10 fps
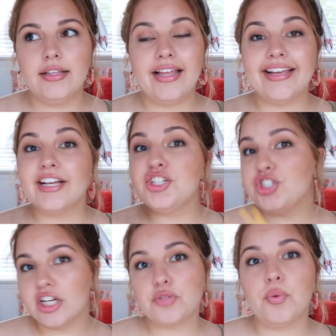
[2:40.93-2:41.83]
like
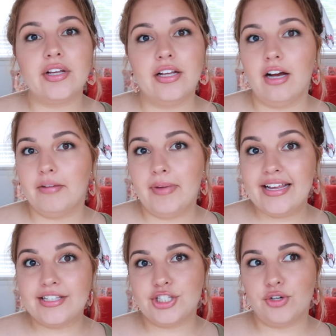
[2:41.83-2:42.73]
just working on my
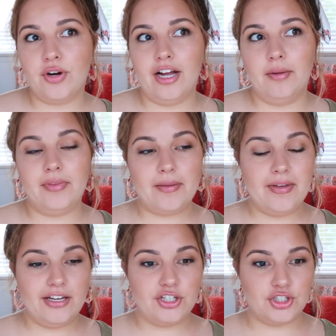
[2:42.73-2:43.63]
Instagram, like
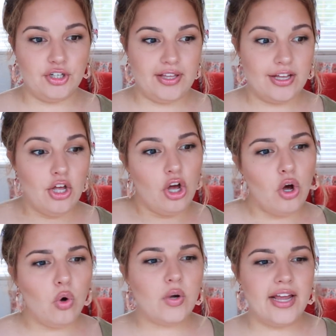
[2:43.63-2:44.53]
making sure like,
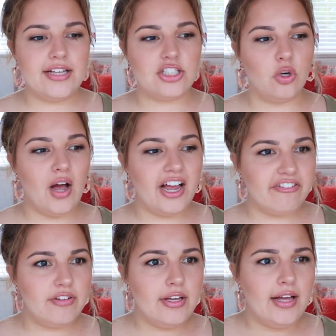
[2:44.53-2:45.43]
oh, okay, so I've
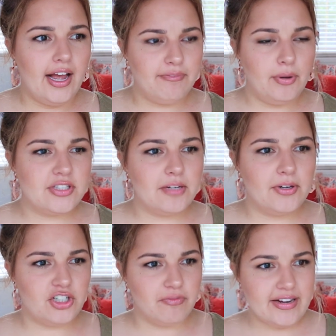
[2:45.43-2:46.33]
posted a
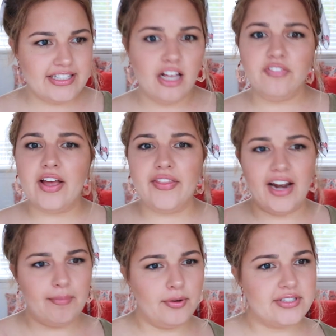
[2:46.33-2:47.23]
picture of myself, and then
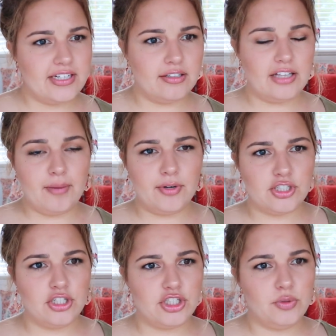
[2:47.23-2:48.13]
I posted a
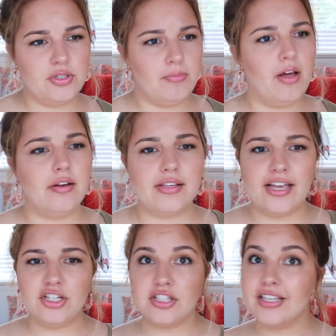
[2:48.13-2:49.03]
collaboration shoot with a modeling
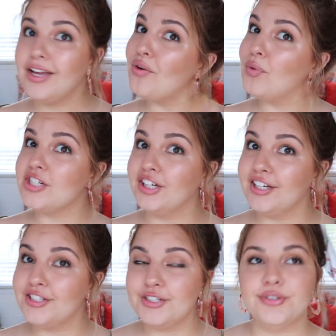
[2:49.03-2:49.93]
agency, which I'll
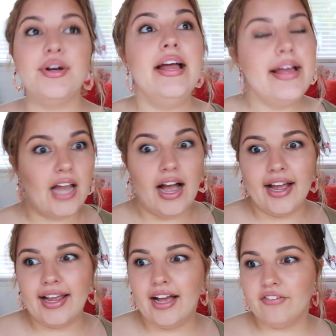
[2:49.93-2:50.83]
get to.
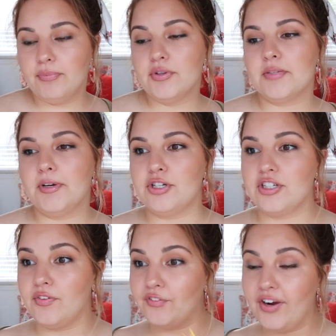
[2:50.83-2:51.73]
I have posted pictures
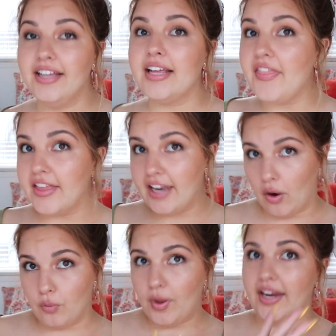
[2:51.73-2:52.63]
of a friend, and then
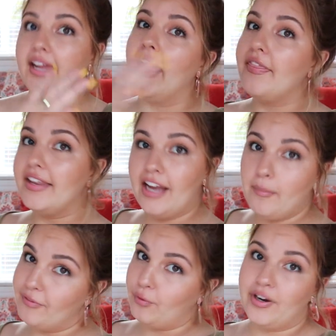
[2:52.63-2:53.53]
now a wedding, and then a
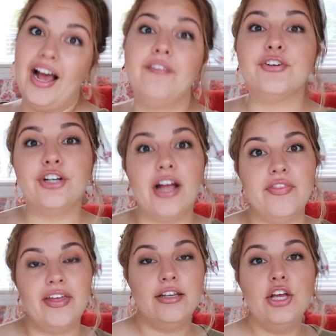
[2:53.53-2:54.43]
before and after. And
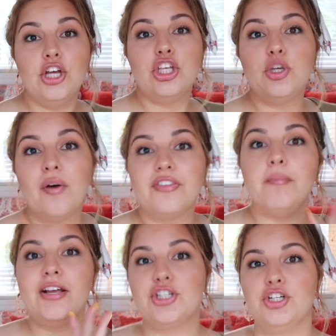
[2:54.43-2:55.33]
then you have to
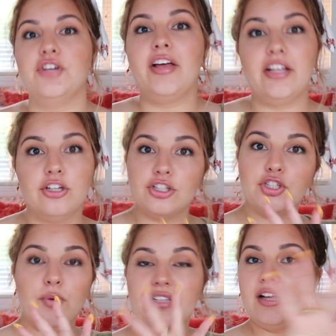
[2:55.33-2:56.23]
make sure that you're
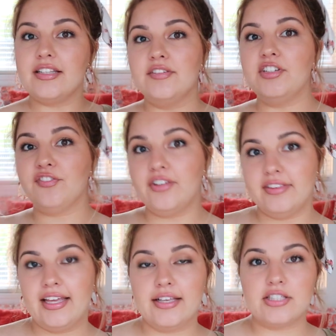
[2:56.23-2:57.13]
showing lots of different
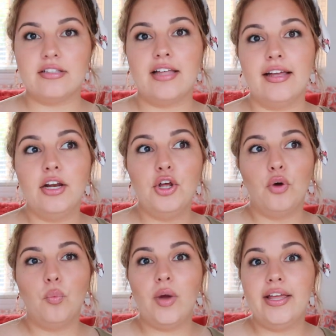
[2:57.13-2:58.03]
things so that
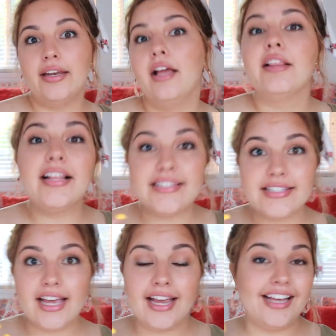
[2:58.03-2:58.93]
when, let's
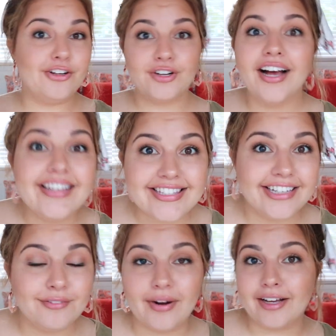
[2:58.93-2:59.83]
say, your
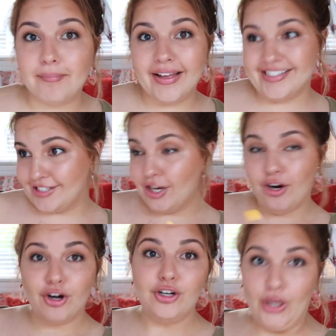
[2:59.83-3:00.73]
cousin recommends
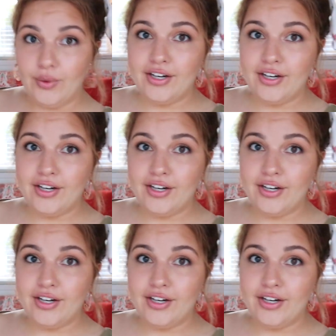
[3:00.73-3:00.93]
her yoga